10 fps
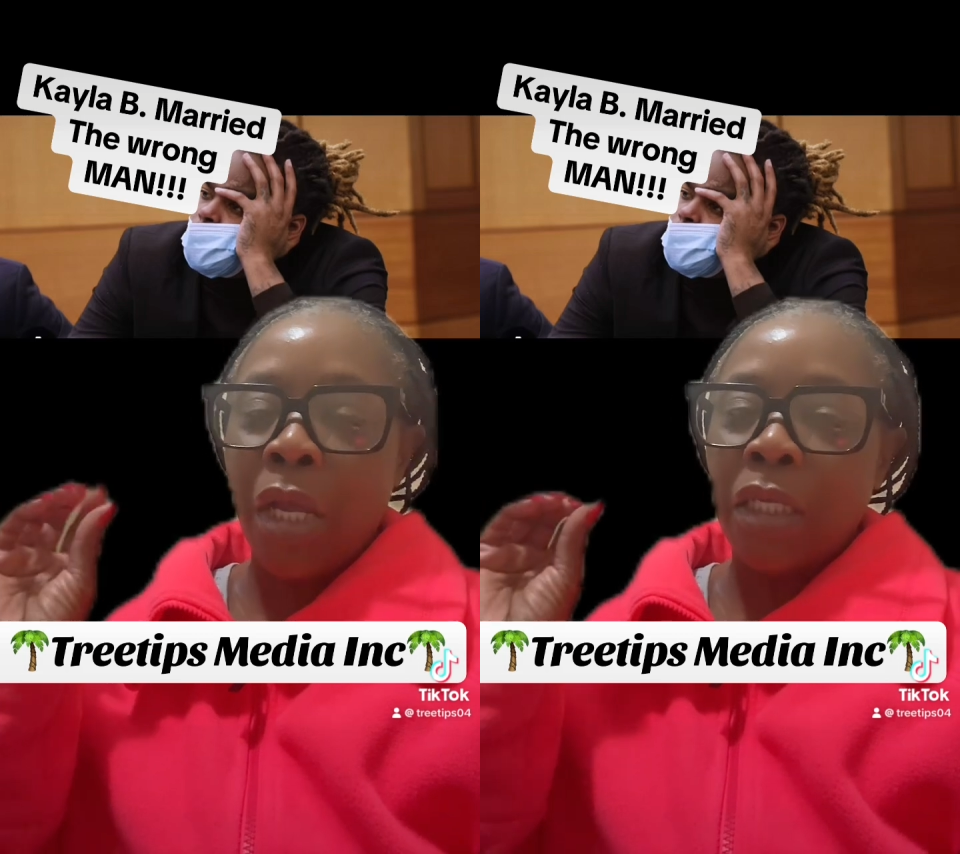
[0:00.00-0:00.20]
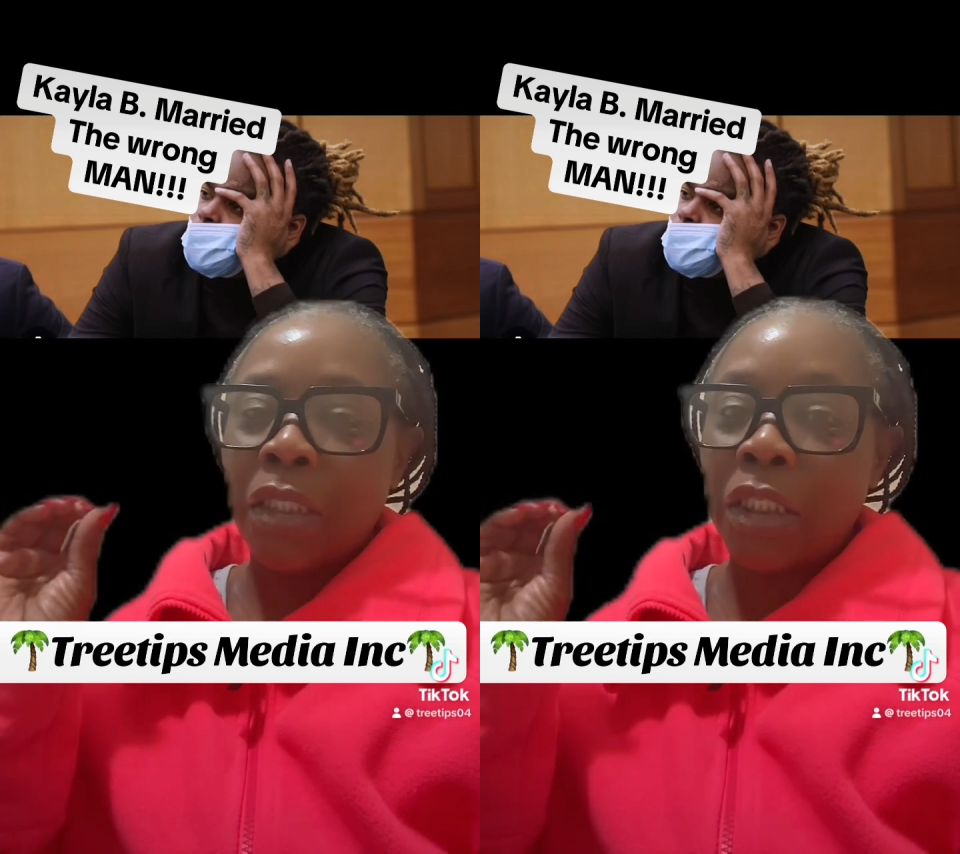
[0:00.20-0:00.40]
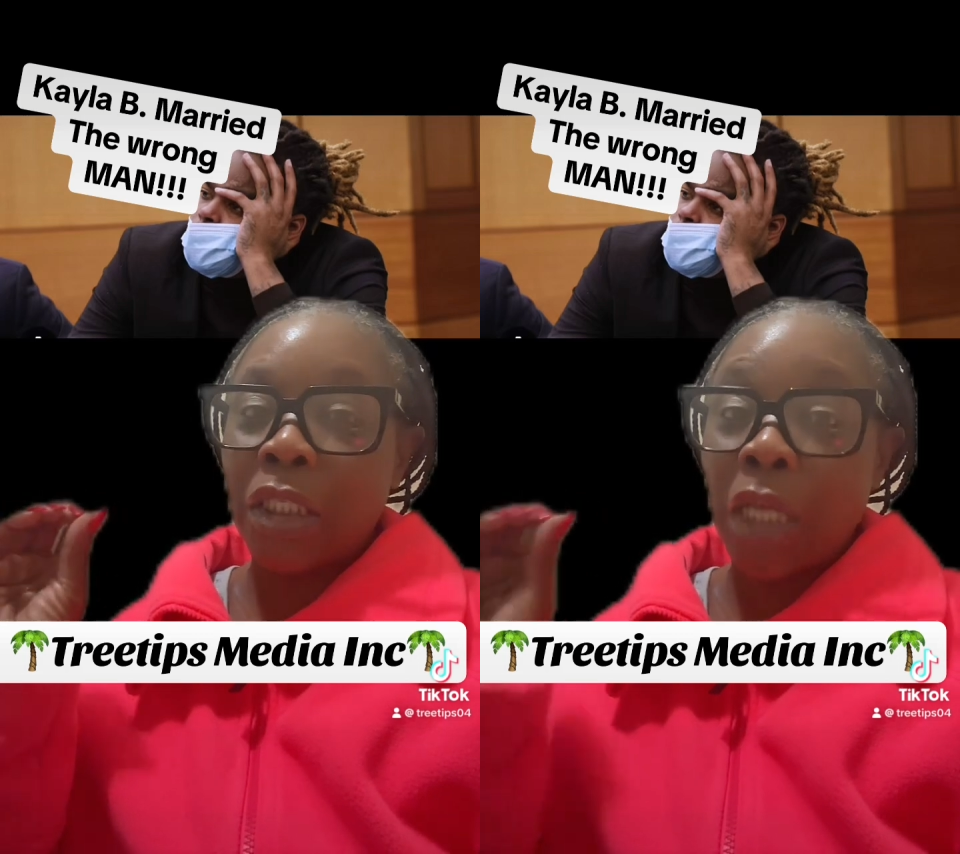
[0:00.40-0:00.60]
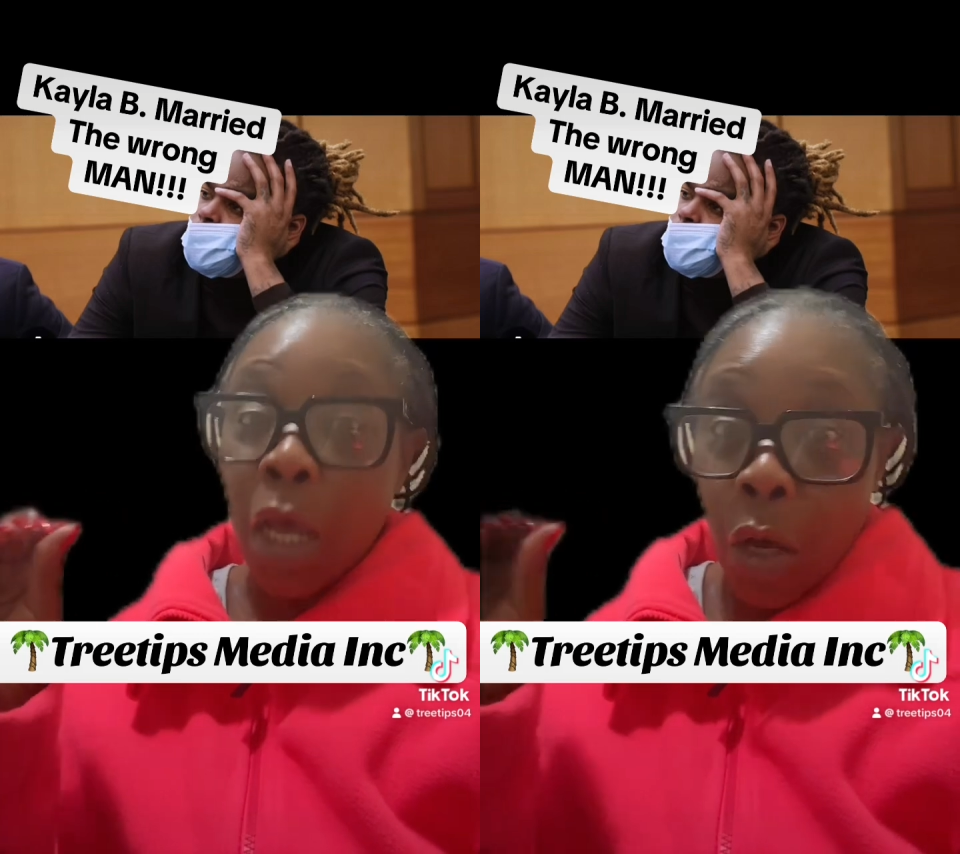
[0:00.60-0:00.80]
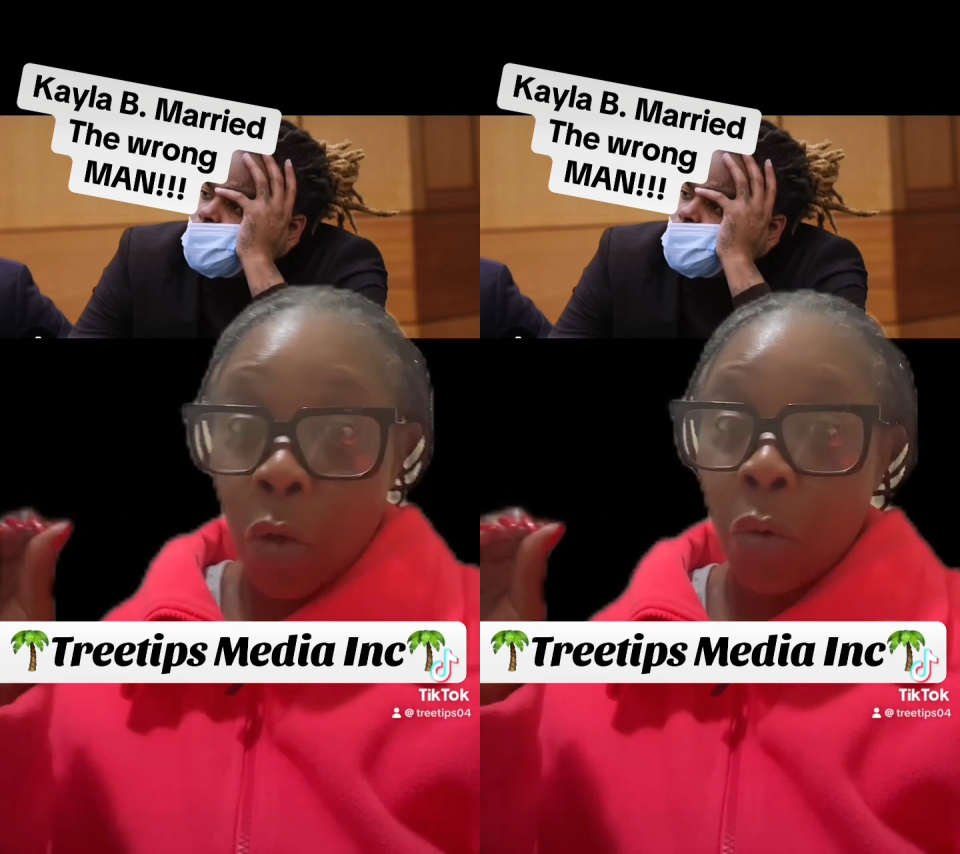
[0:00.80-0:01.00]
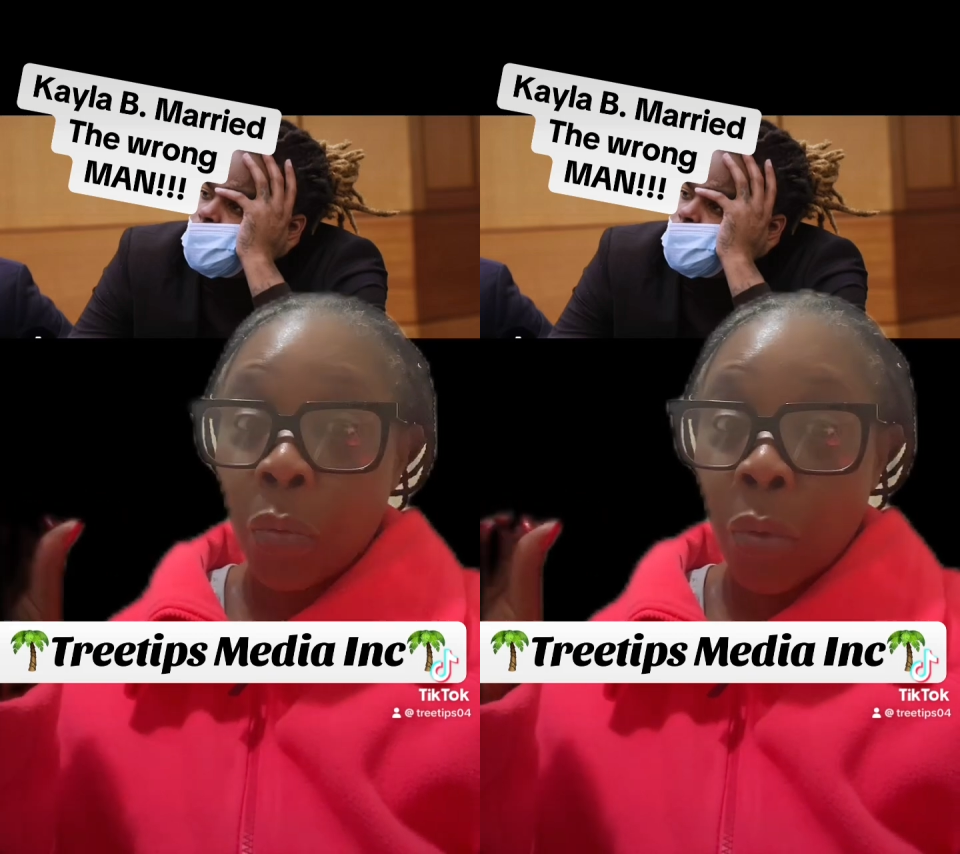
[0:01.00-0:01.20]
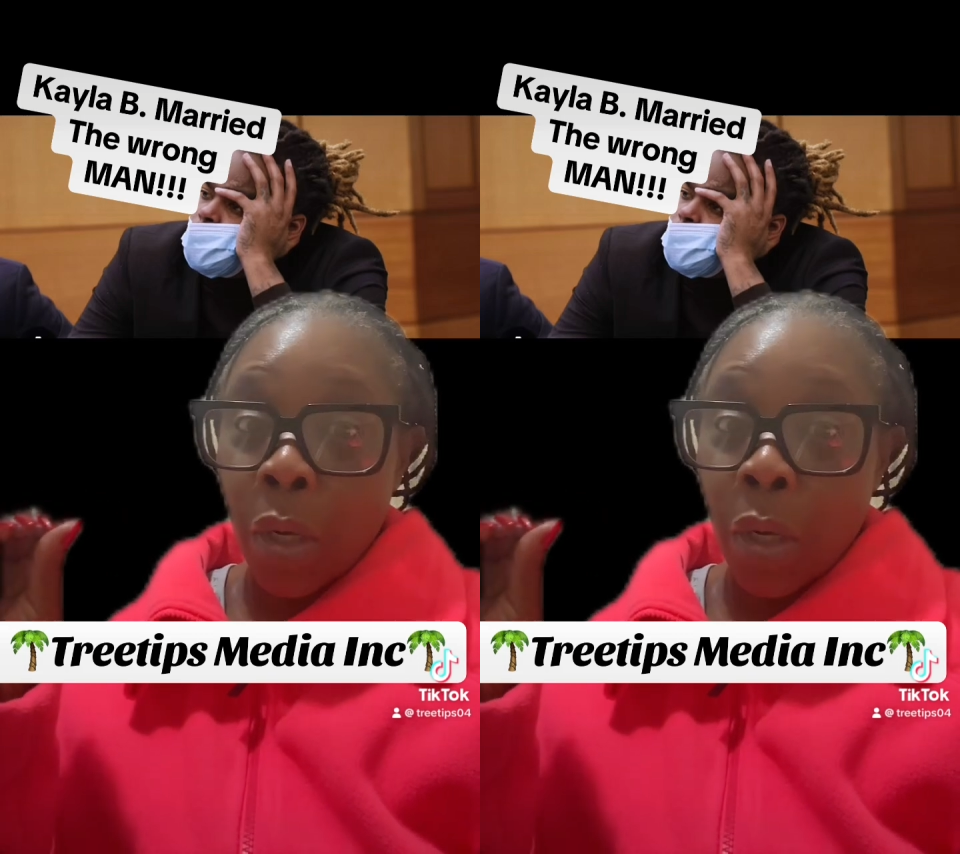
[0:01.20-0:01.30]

So